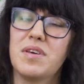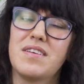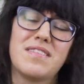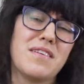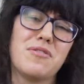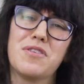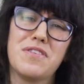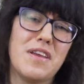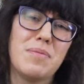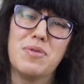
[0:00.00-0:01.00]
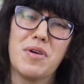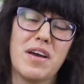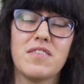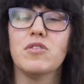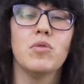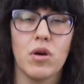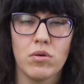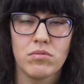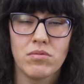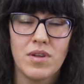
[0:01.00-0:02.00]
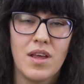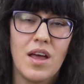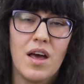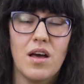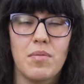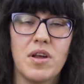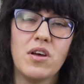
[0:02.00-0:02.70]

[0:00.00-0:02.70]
Severus Snape, you guys, you know. I